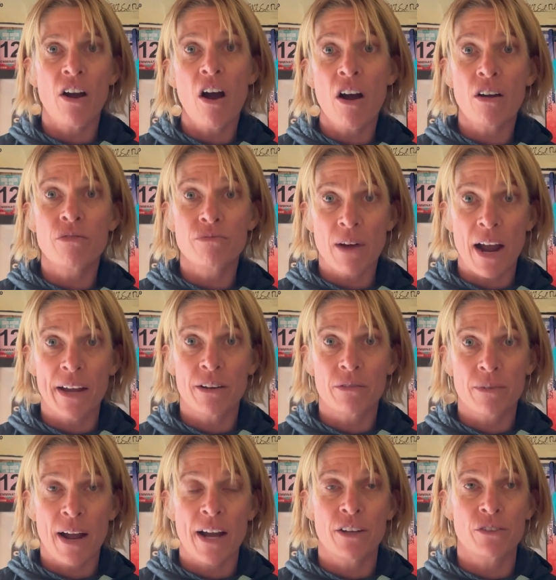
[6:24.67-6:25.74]
are ride
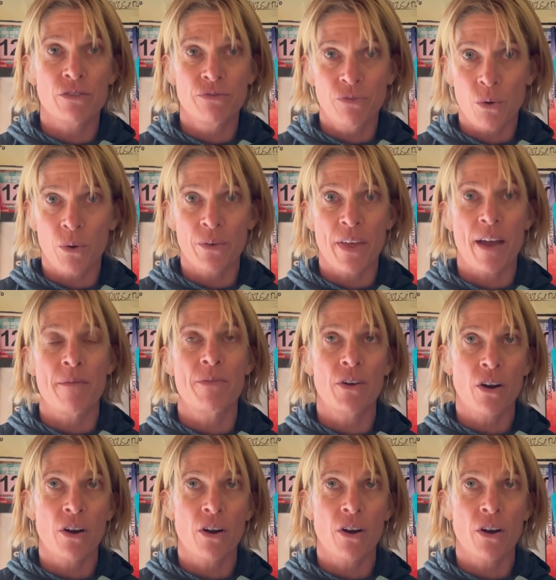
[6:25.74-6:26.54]
arounds for them.